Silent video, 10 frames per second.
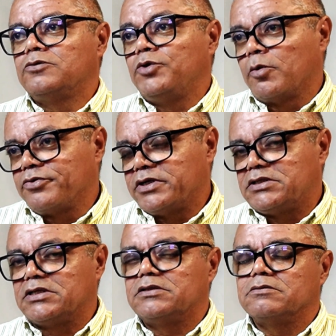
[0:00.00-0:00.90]
to be
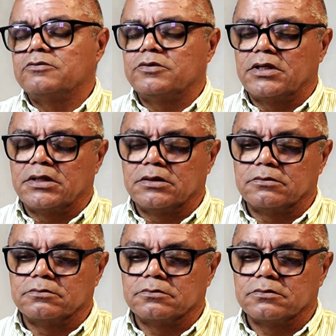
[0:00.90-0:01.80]
operated.
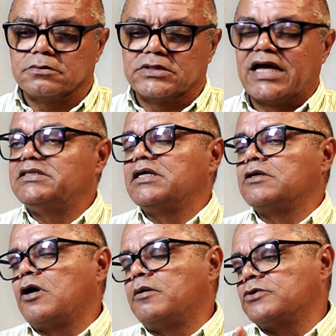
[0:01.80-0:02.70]

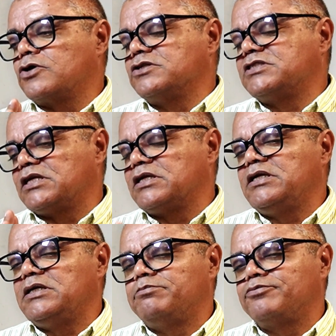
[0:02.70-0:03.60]
NITEL
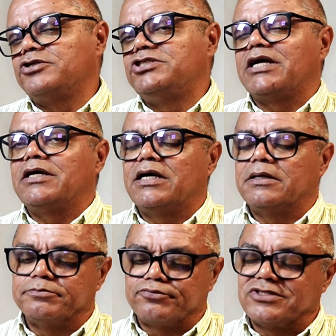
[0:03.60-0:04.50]
constantly
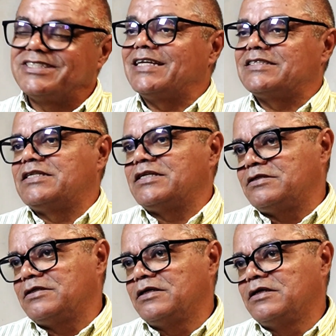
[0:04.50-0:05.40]

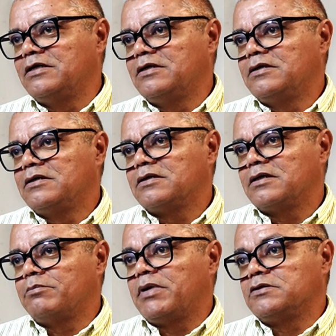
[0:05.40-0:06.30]
protested
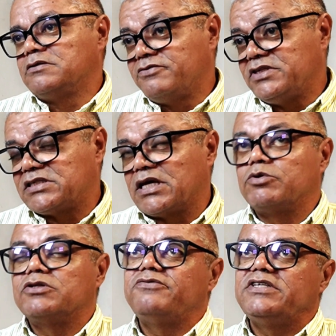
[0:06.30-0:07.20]
about the VSAT,
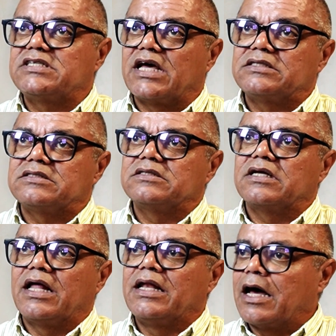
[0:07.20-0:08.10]
but the VSAT
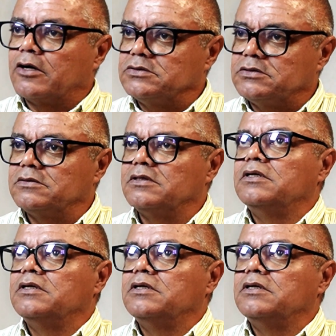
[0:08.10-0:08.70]
allowed